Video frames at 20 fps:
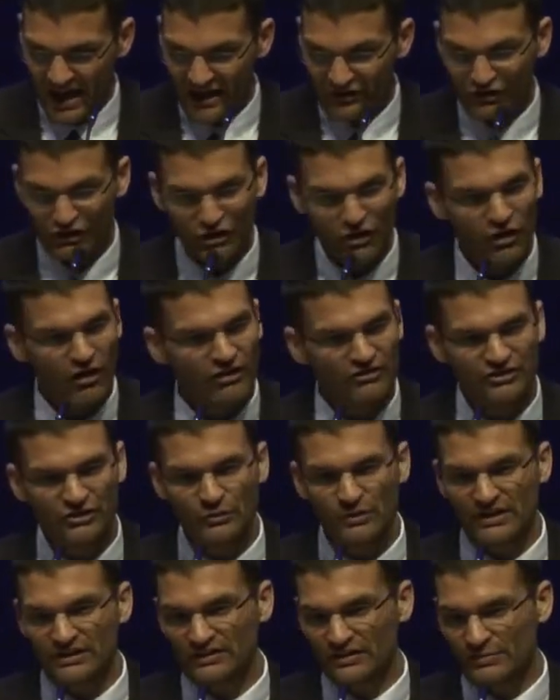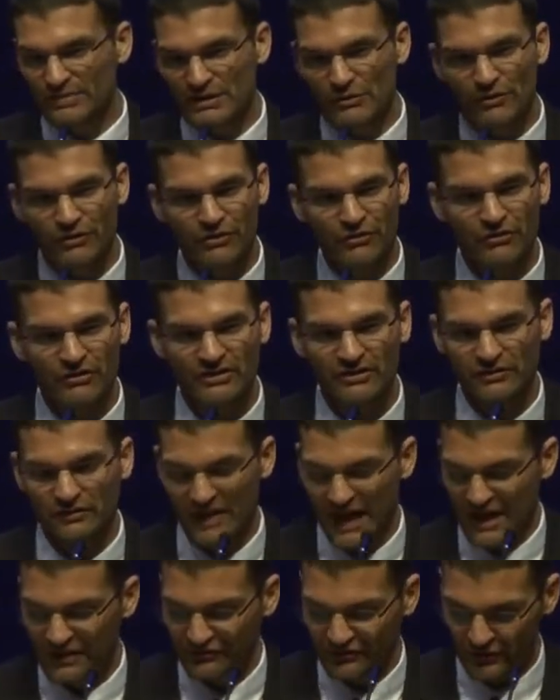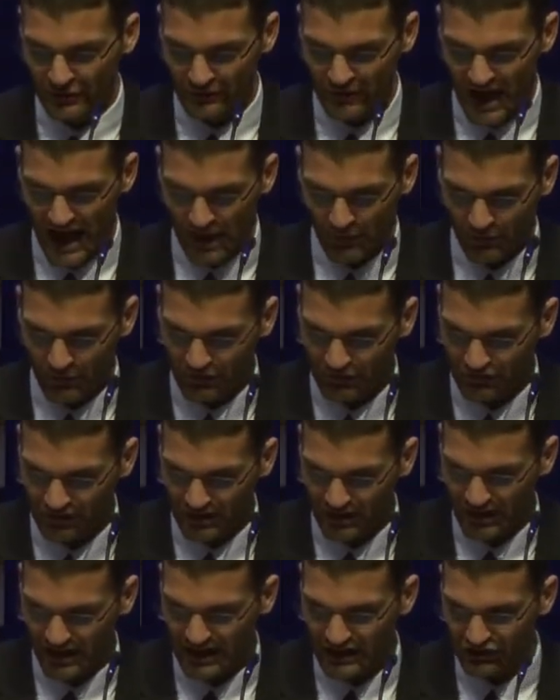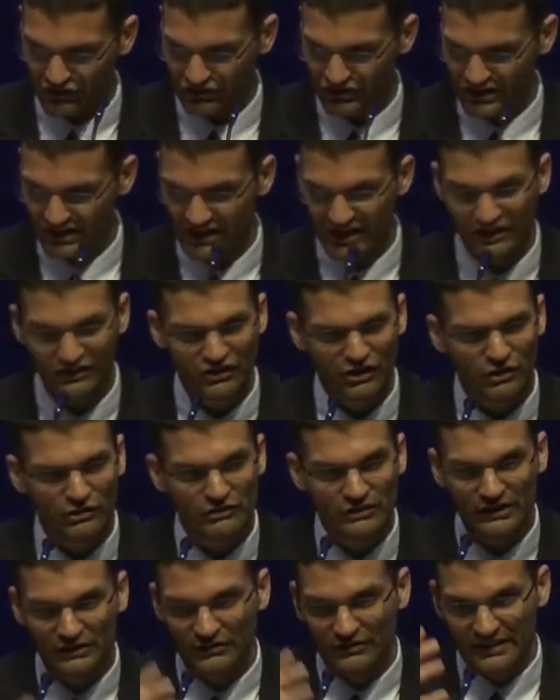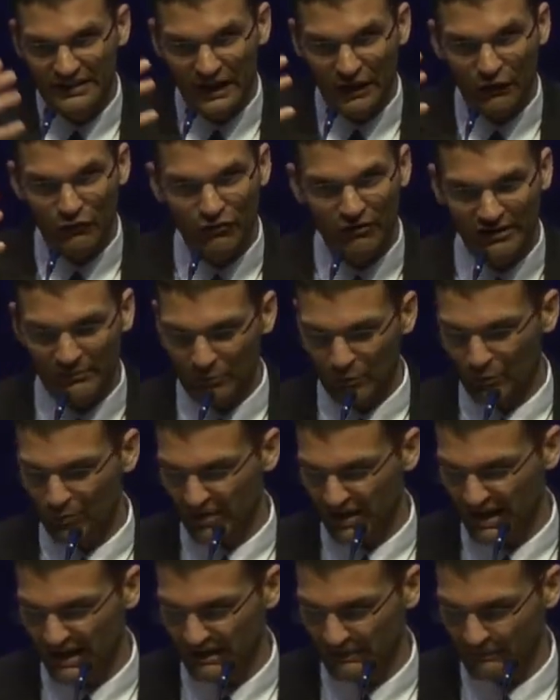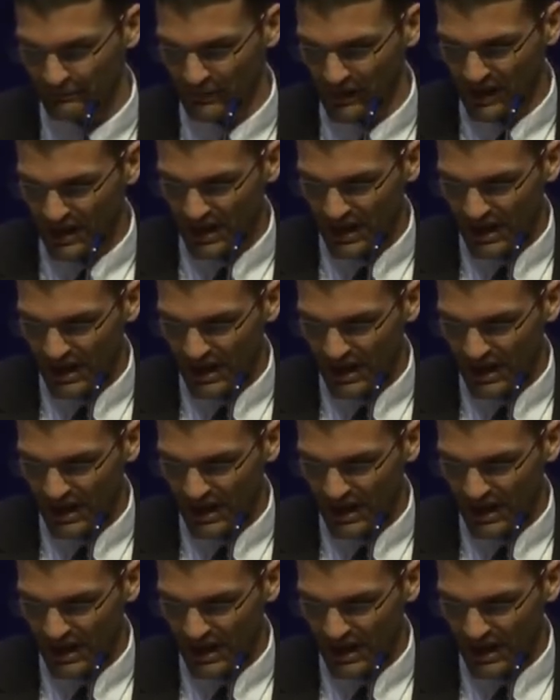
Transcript: She calls you in to be with her in her last few hours, and she is clearly in incredible pain.